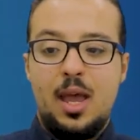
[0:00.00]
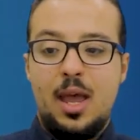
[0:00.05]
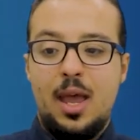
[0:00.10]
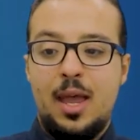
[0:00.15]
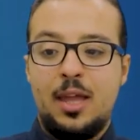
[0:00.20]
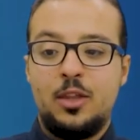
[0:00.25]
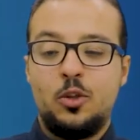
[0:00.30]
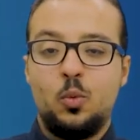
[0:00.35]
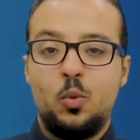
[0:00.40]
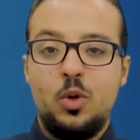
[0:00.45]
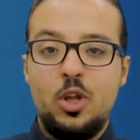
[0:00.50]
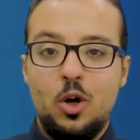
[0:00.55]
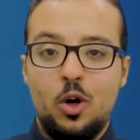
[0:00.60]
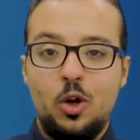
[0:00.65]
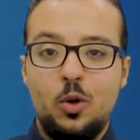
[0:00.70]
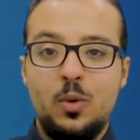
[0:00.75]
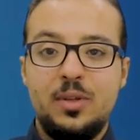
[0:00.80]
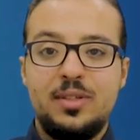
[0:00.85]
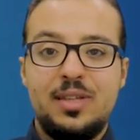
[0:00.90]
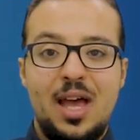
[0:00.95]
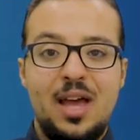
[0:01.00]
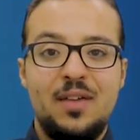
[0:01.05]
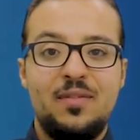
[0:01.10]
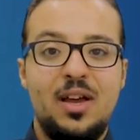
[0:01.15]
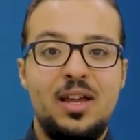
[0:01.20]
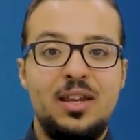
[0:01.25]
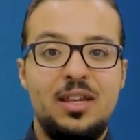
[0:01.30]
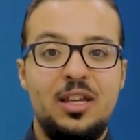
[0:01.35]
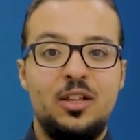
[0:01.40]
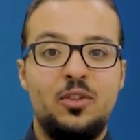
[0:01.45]
and we always
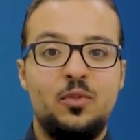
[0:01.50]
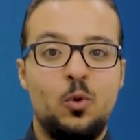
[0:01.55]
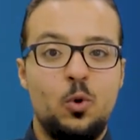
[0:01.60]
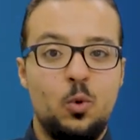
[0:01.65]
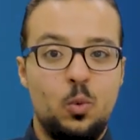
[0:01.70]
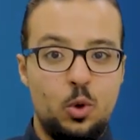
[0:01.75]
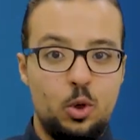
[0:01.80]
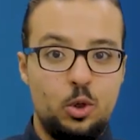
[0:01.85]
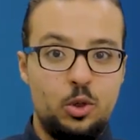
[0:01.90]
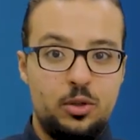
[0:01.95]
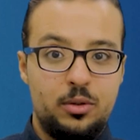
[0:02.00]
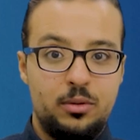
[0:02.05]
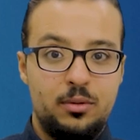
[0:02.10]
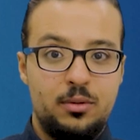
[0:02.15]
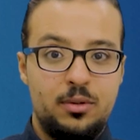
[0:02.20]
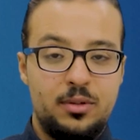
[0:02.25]
have a need for wood,